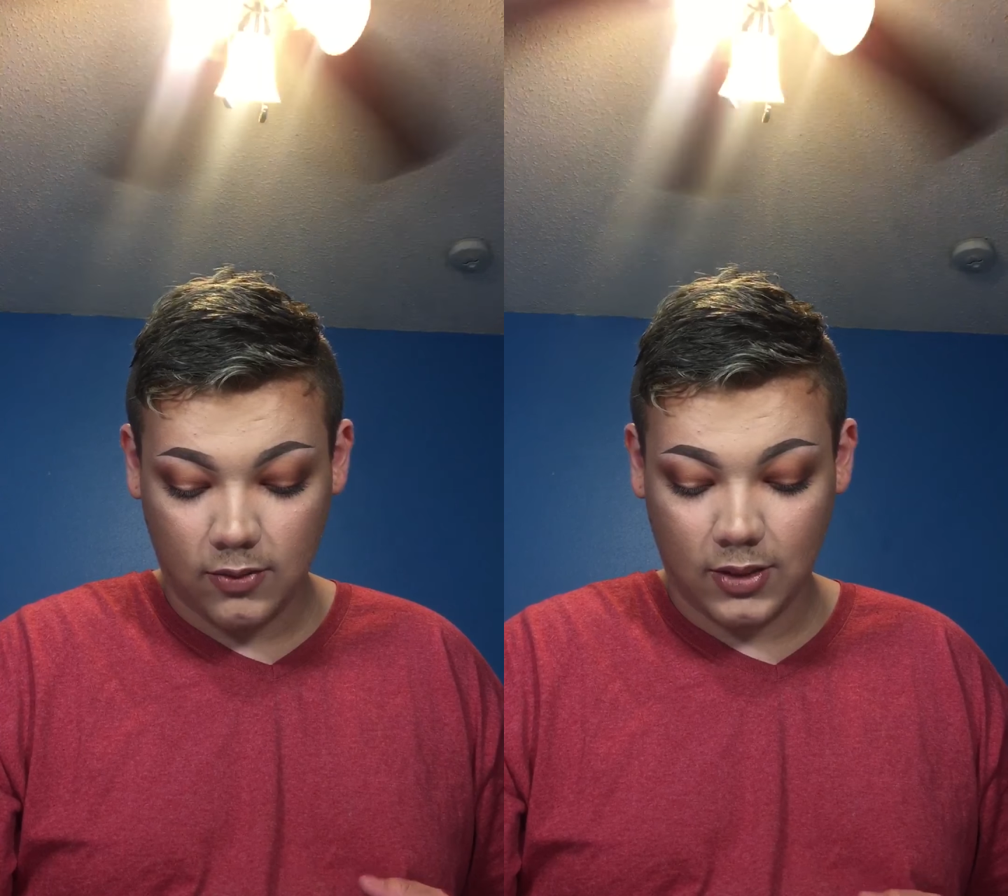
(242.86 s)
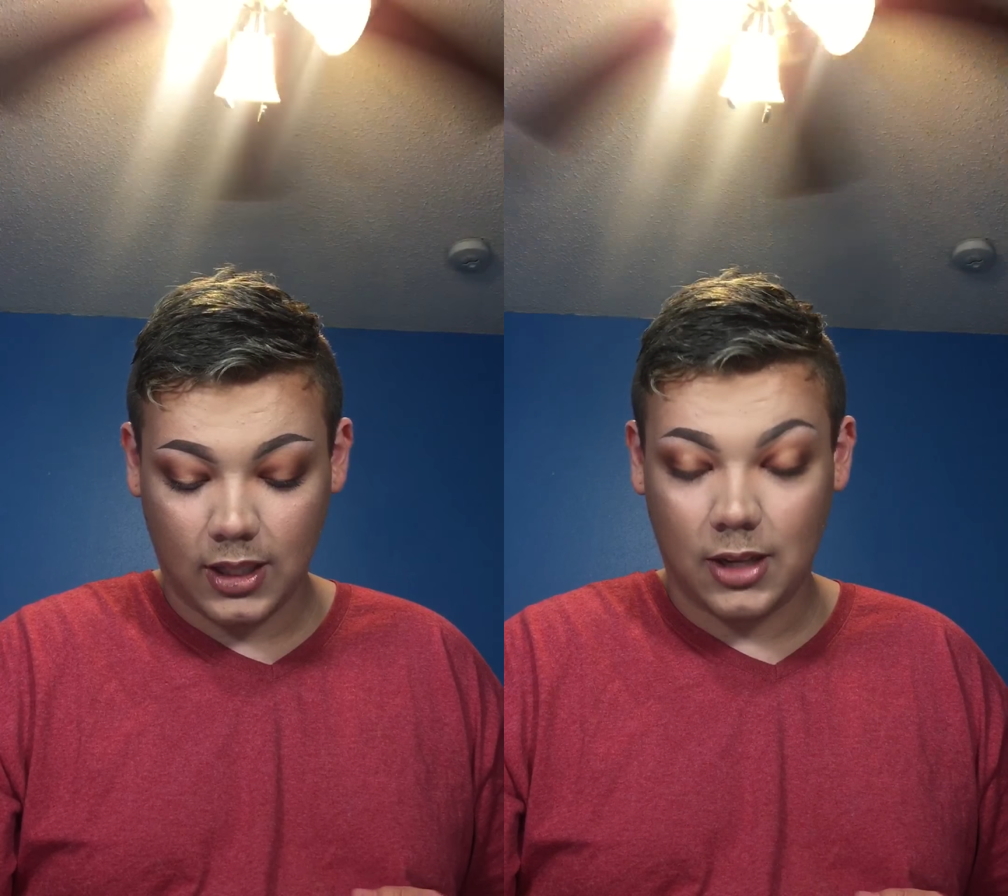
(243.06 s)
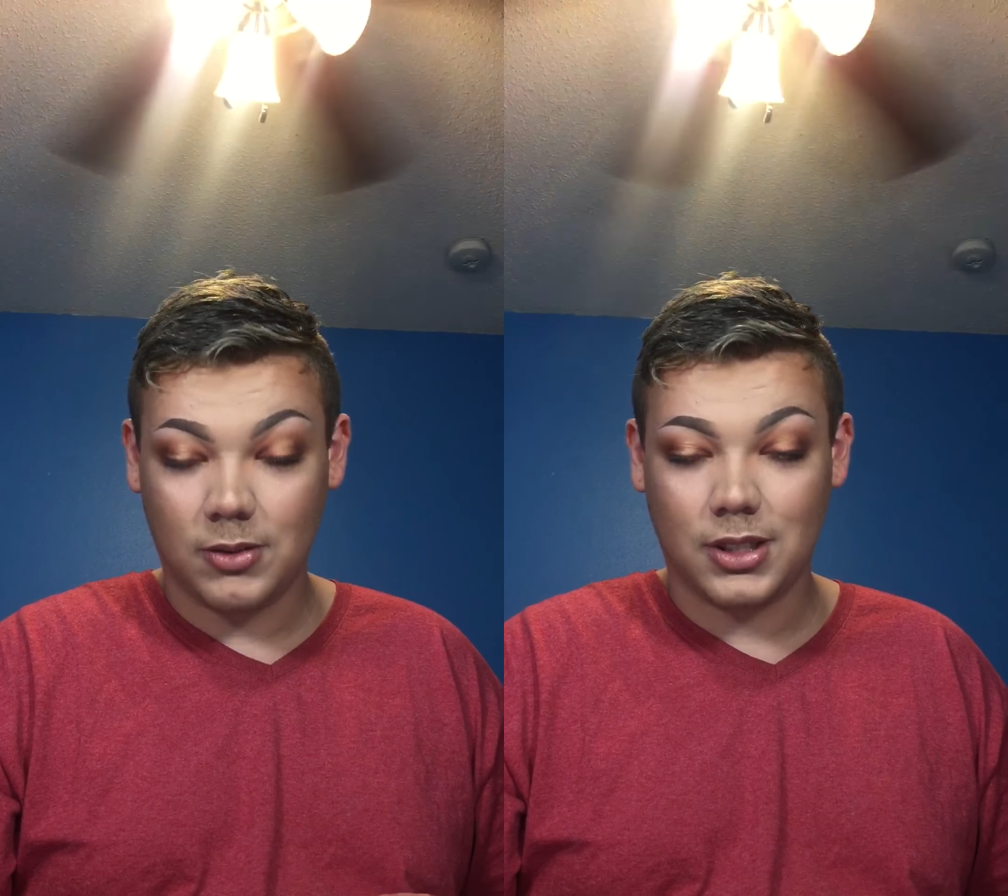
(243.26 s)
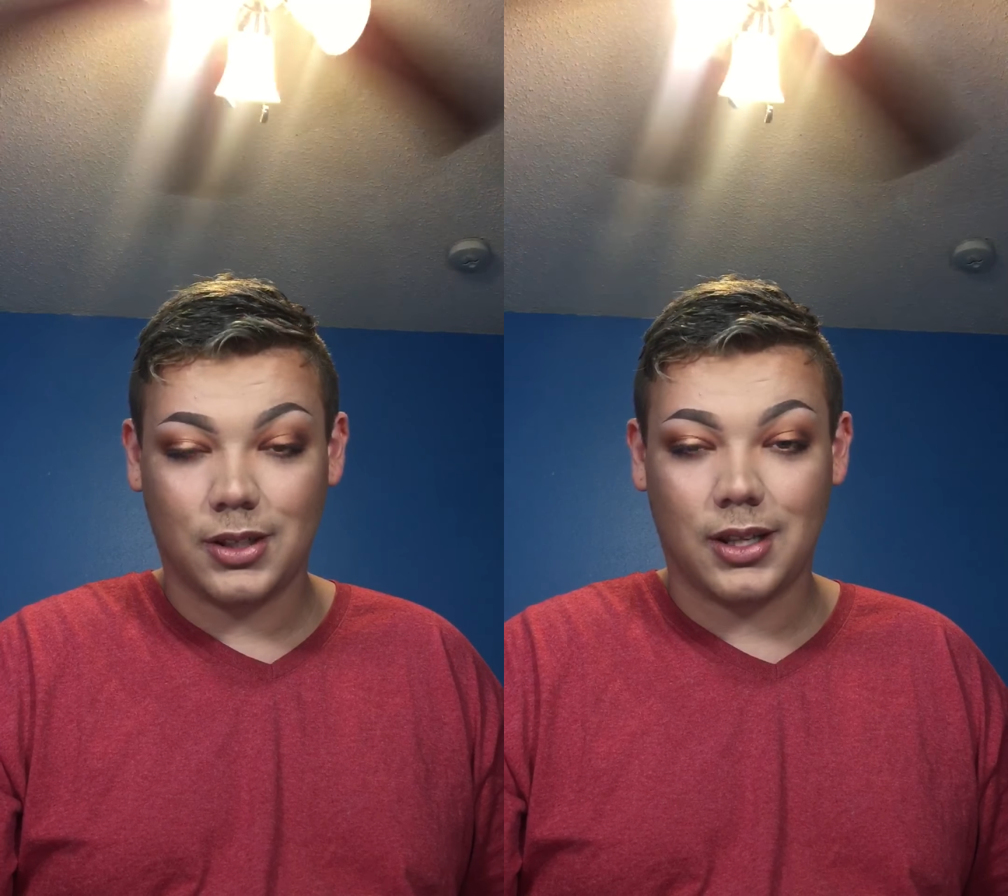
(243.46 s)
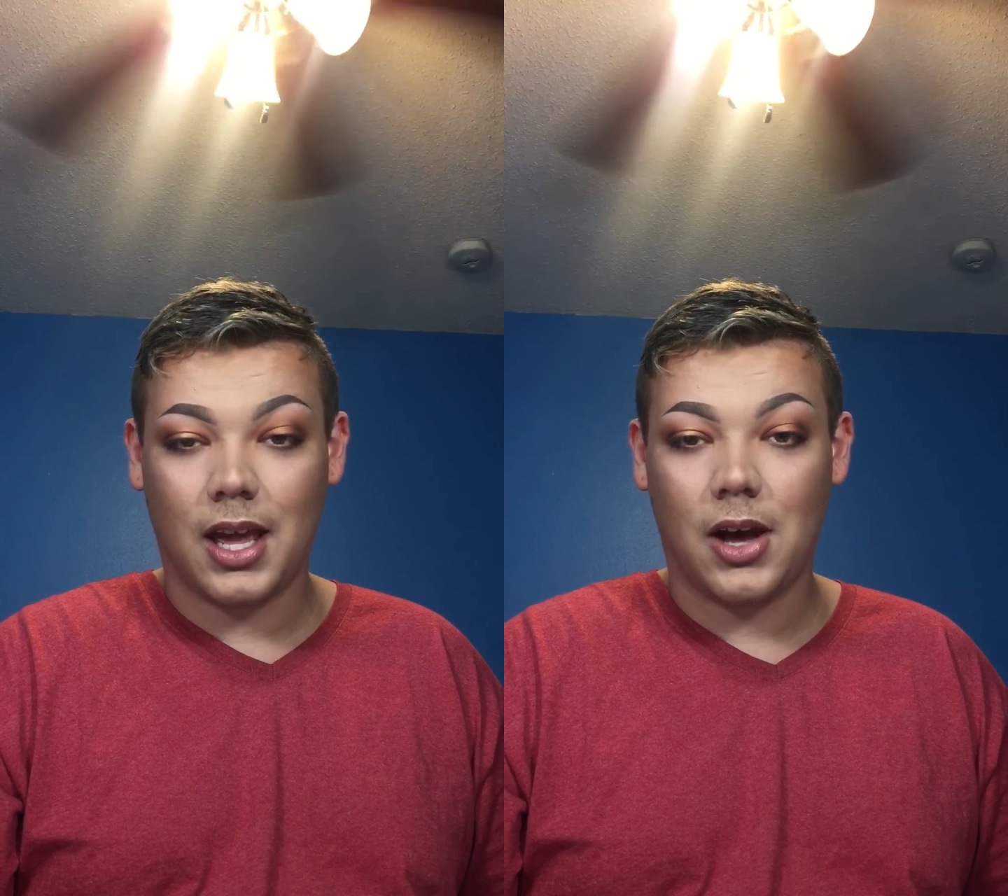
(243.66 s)
different
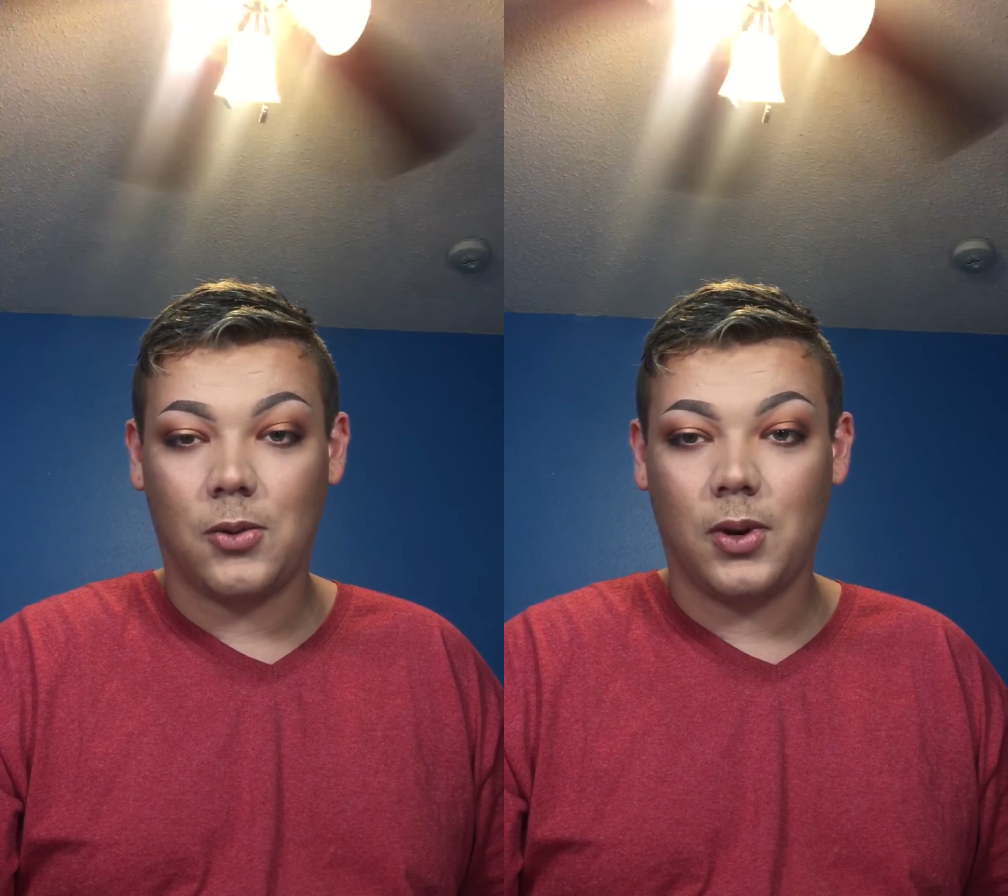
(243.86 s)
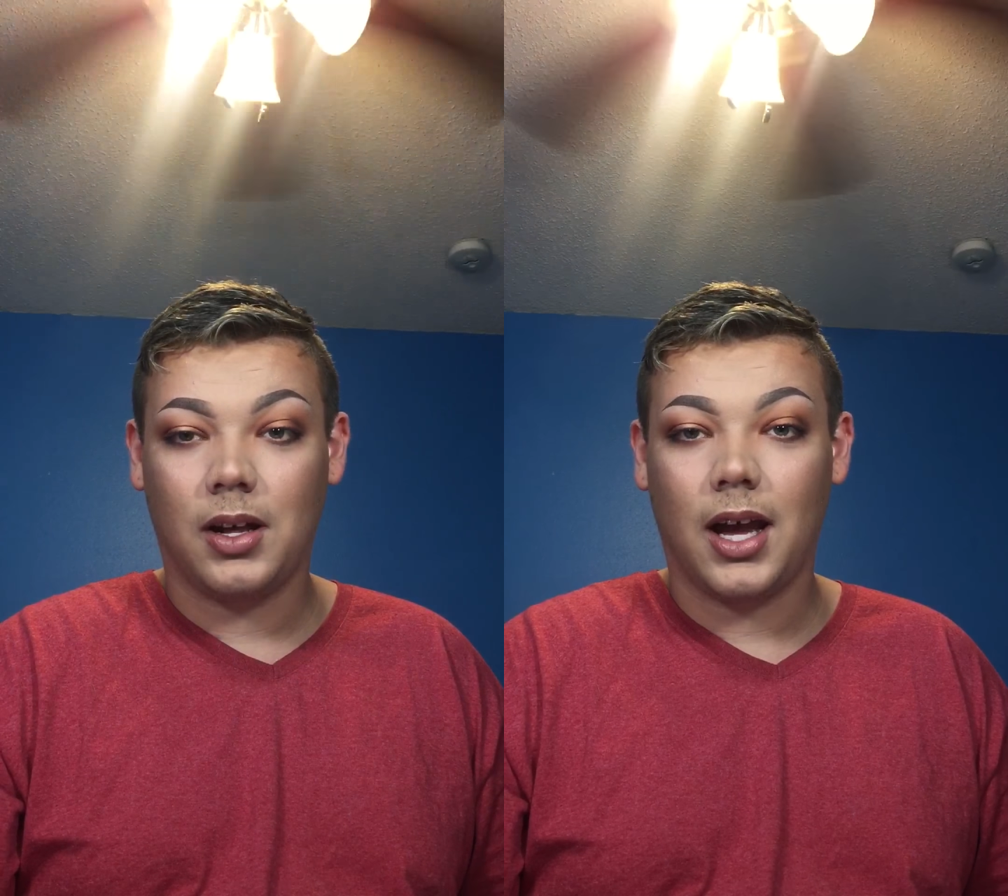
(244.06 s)
languages and how well?